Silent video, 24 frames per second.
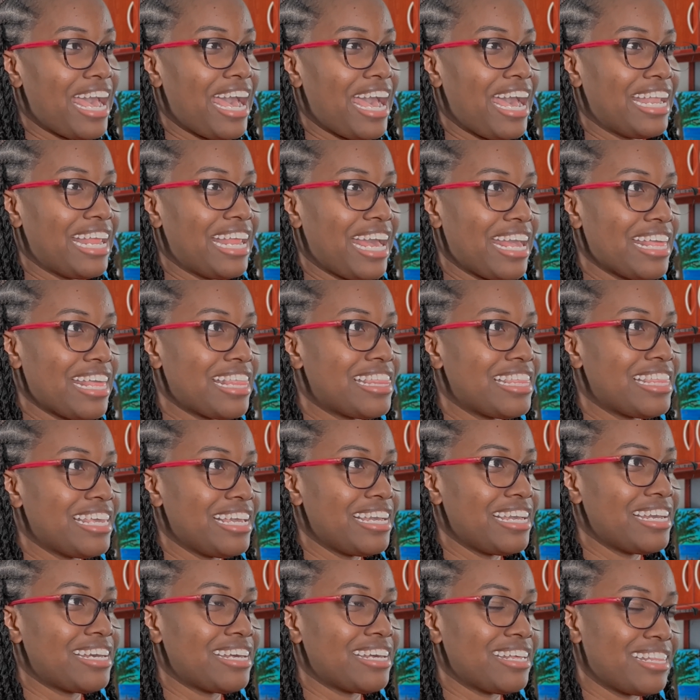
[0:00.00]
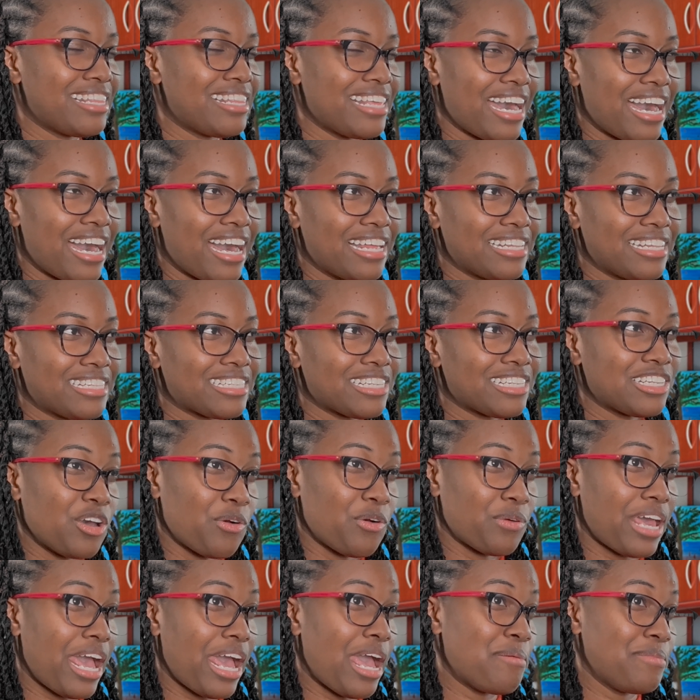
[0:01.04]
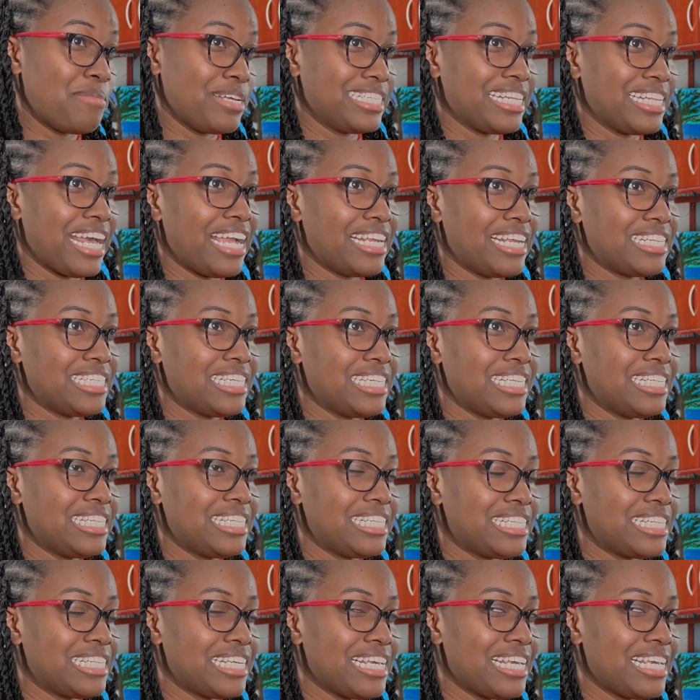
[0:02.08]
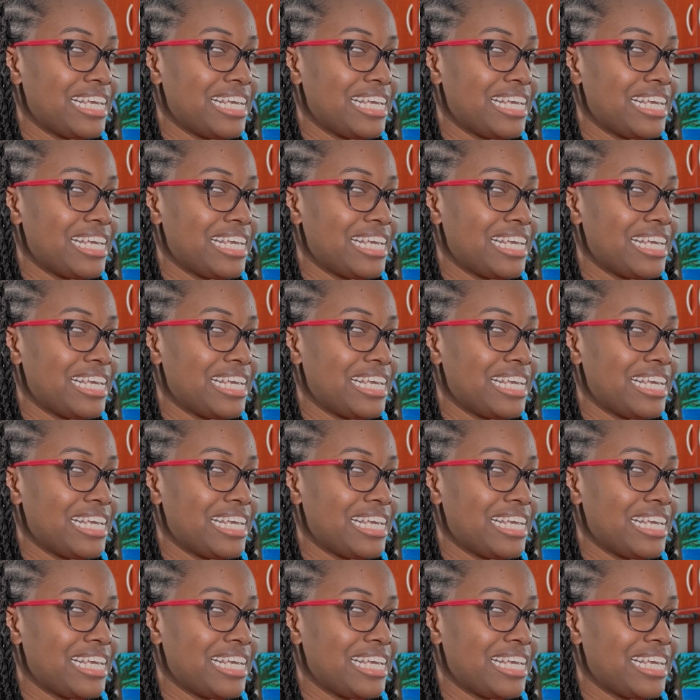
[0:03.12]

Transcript: And I think that now that I'm a scientist,